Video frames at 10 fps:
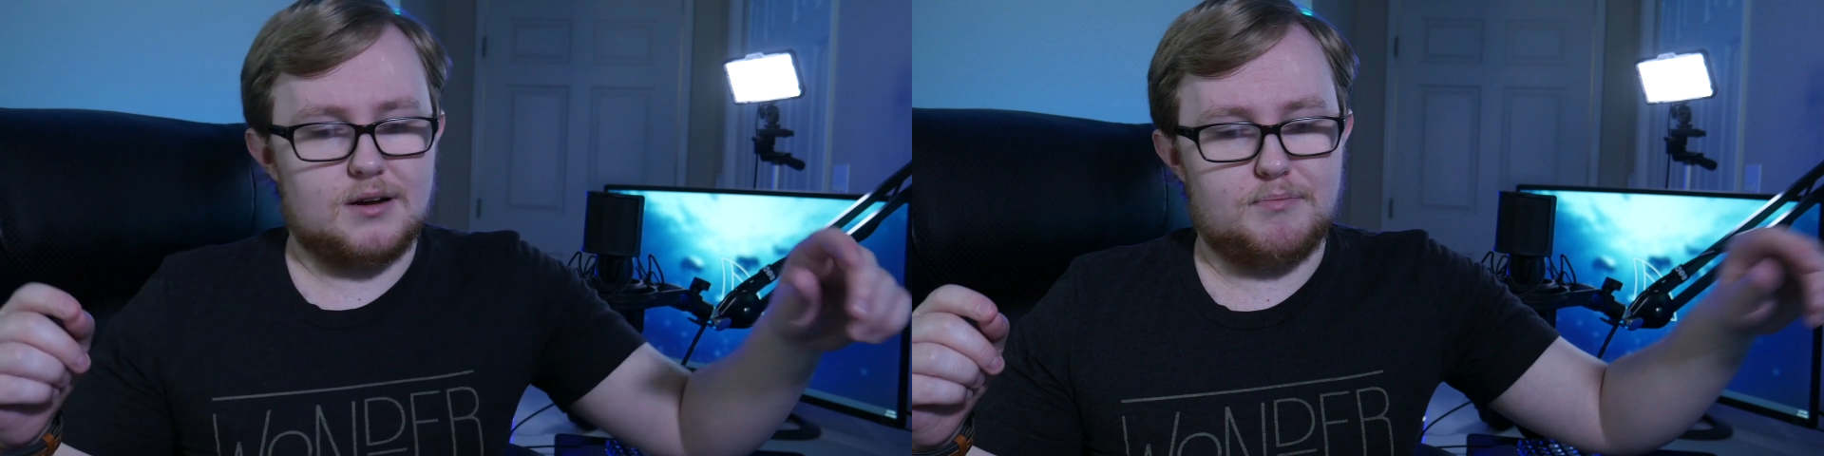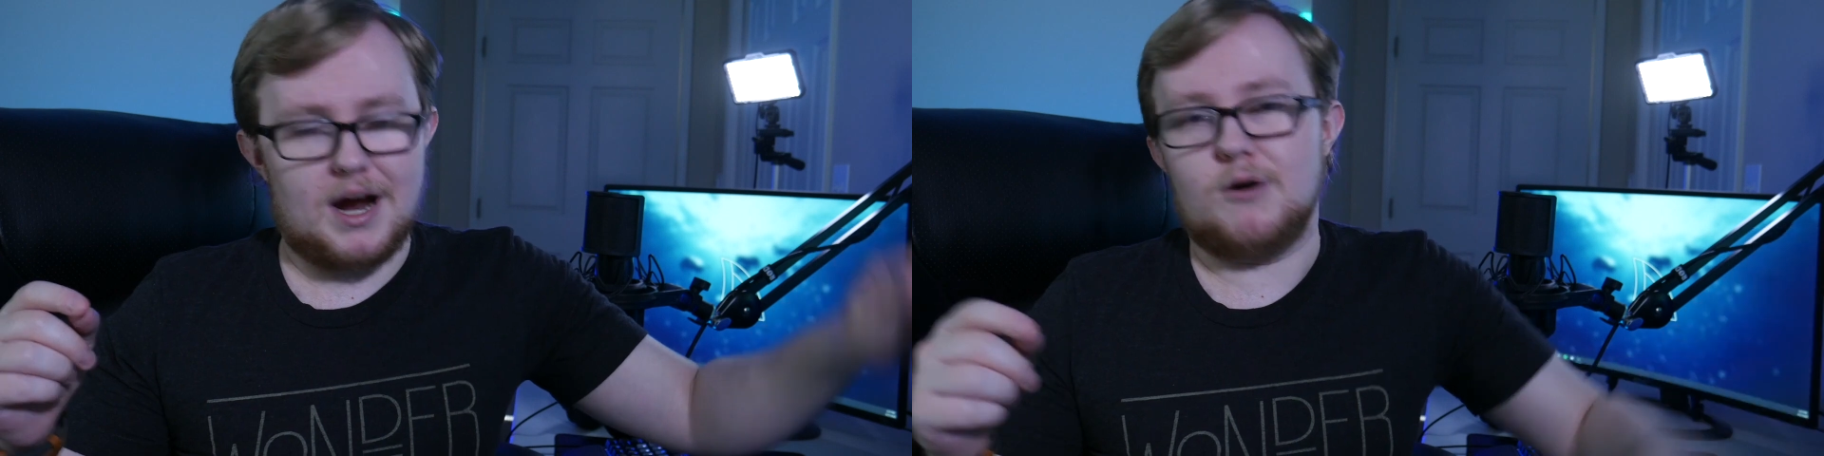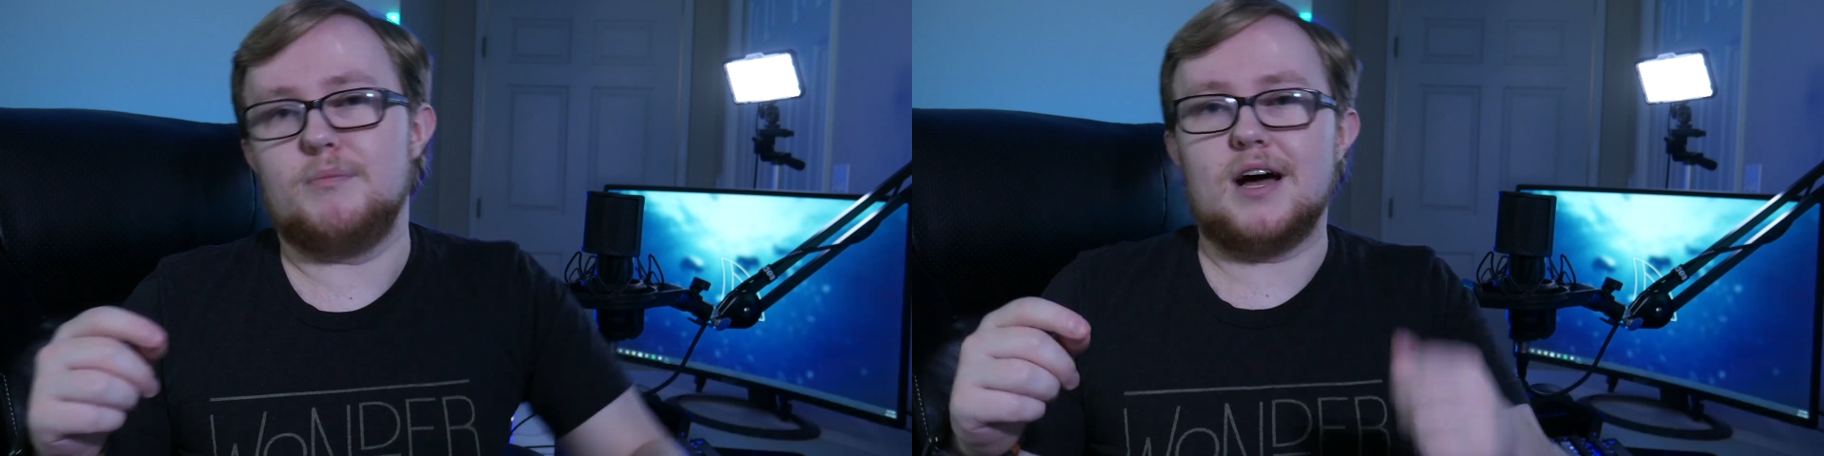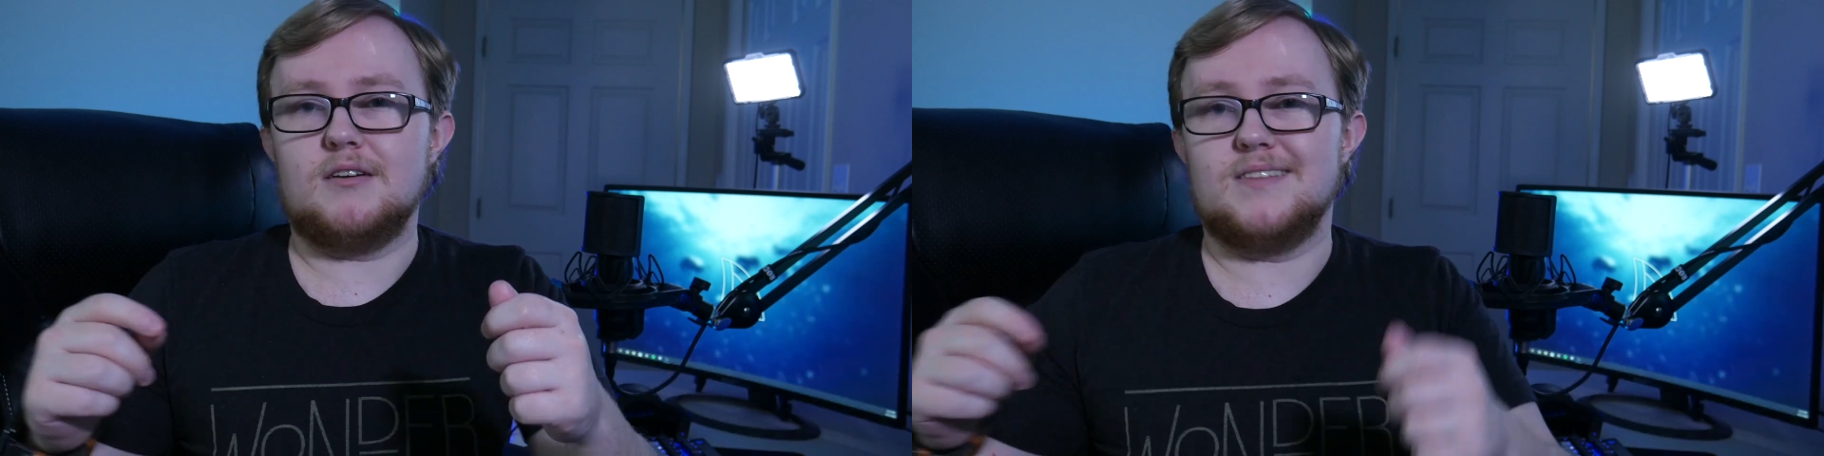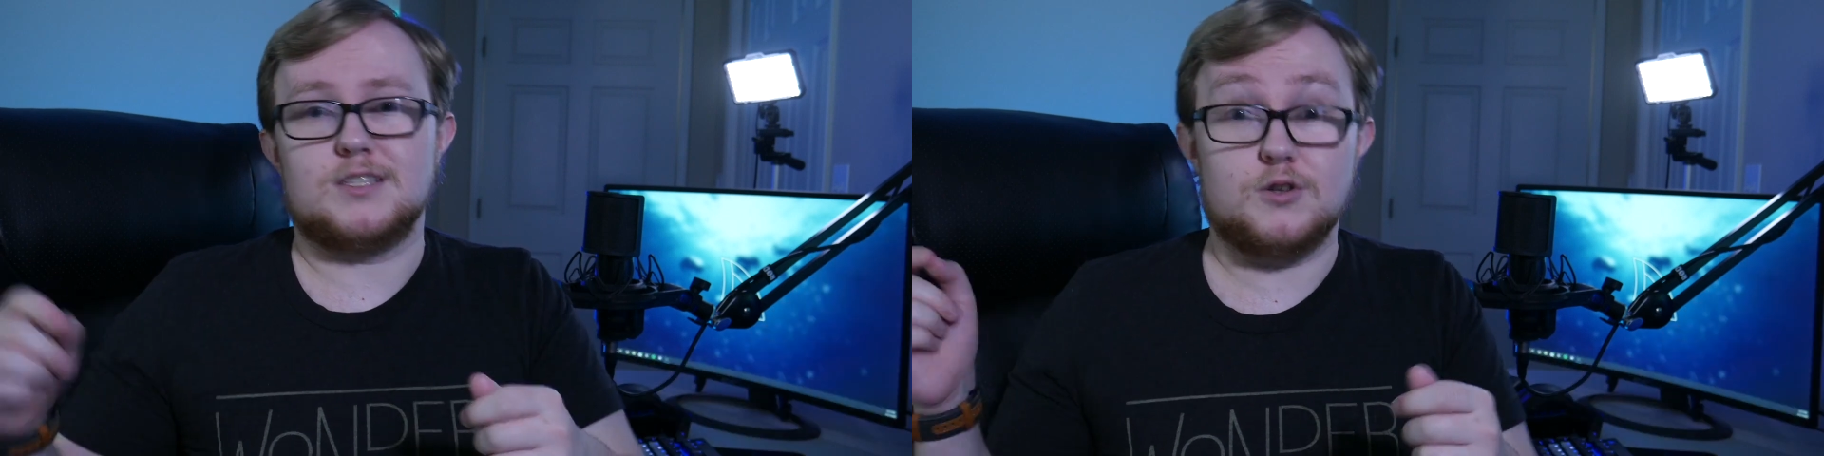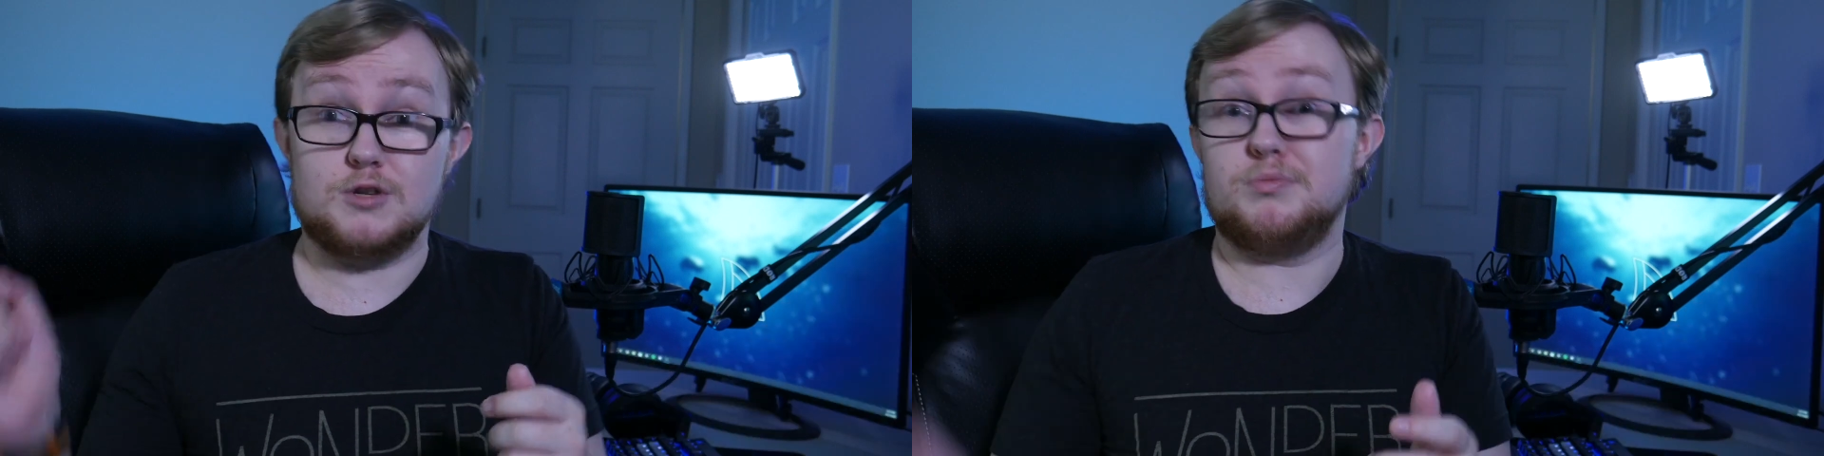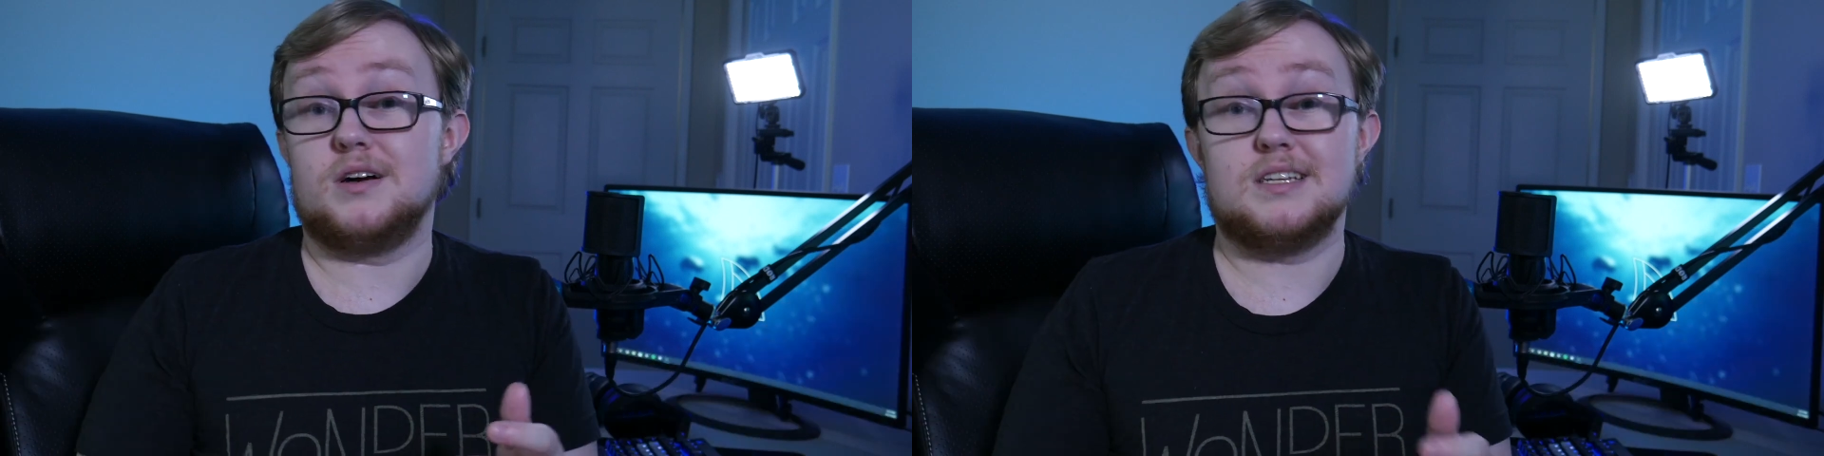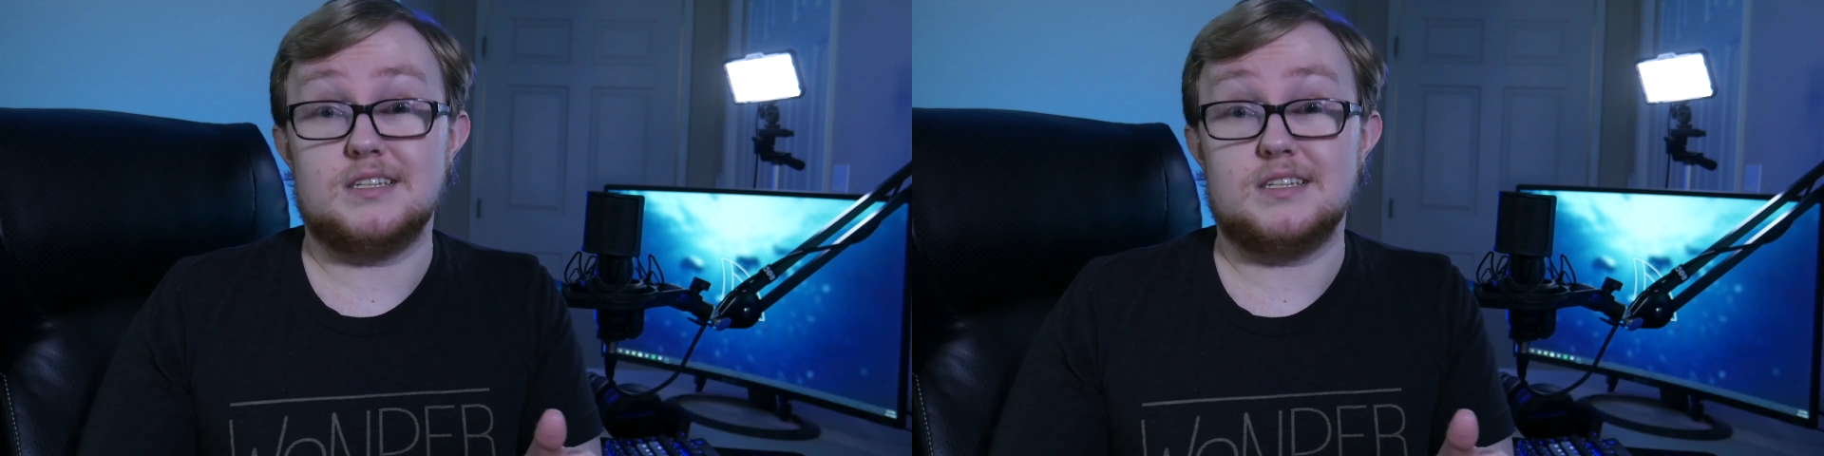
power battery that's also plugged